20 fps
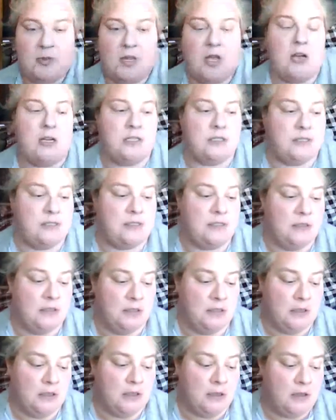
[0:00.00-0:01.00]
blocks
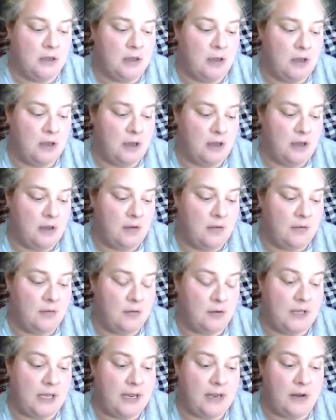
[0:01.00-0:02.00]

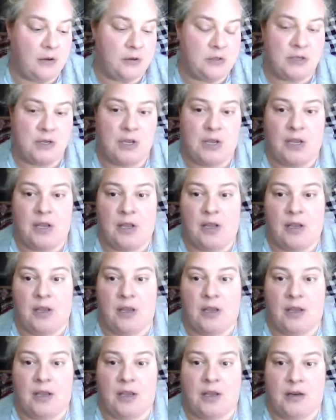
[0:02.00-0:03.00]
for Legos.
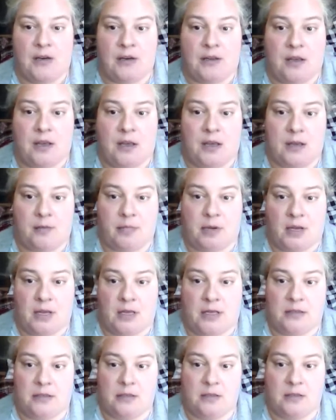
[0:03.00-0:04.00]
And I
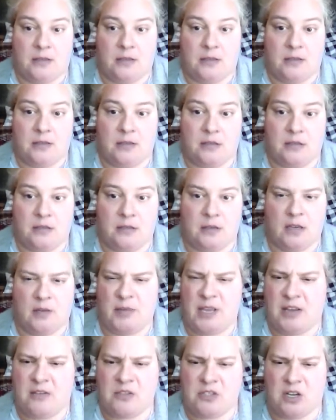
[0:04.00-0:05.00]

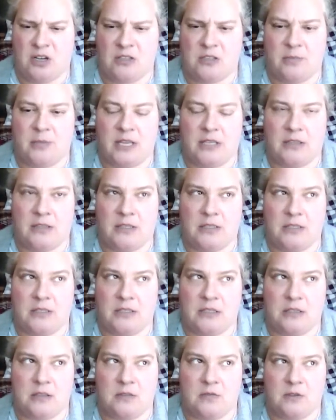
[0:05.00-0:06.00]
may have talked about this
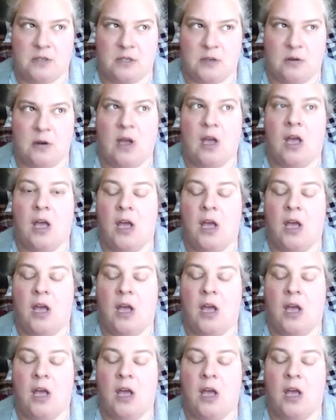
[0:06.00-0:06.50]
in the other video.